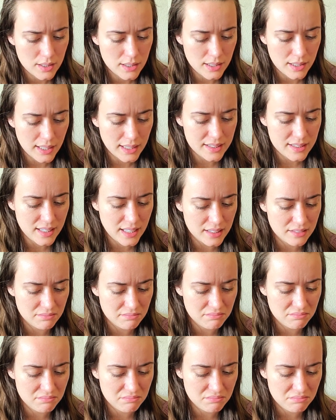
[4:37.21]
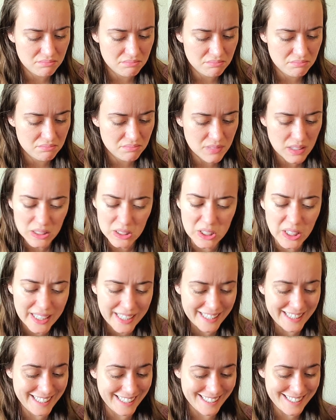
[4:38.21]
I said, look
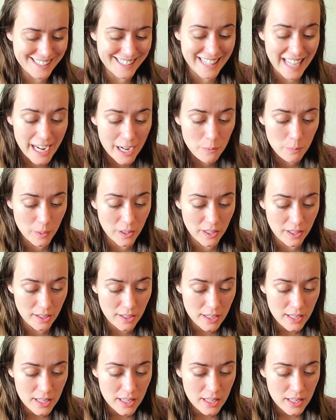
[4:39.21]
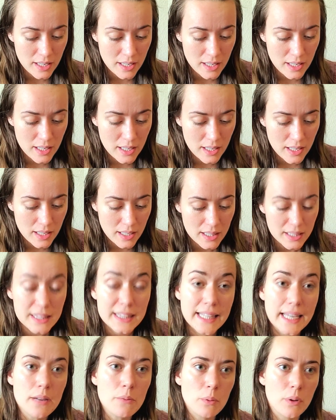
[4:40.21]
at this. They were
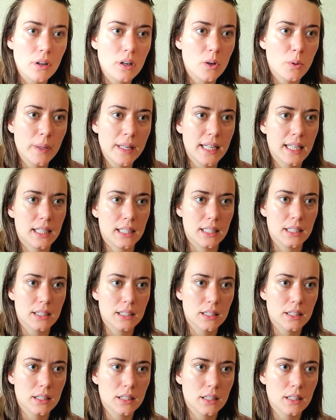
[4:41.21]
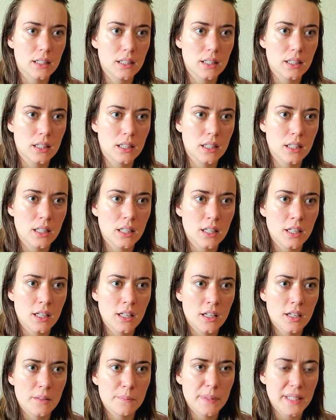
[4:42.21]
acquitted
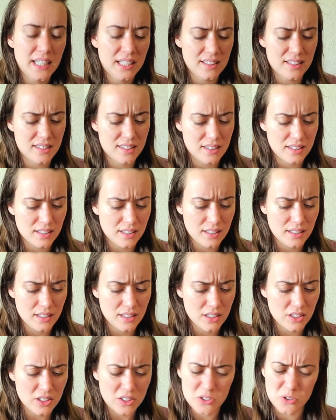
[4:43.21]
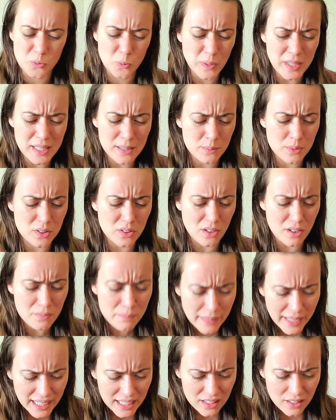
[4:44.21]
because dreams are
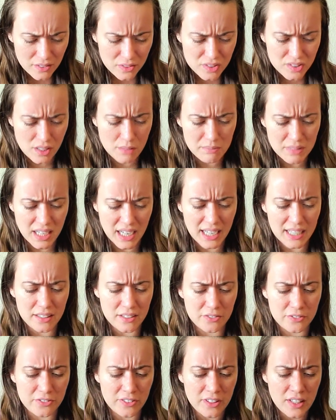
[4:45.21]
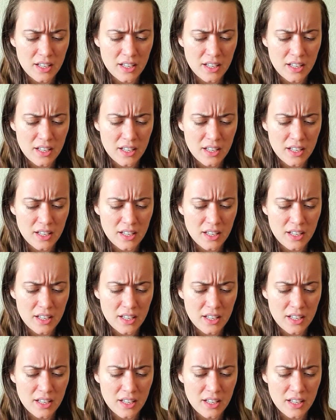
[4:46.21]
made of some kind of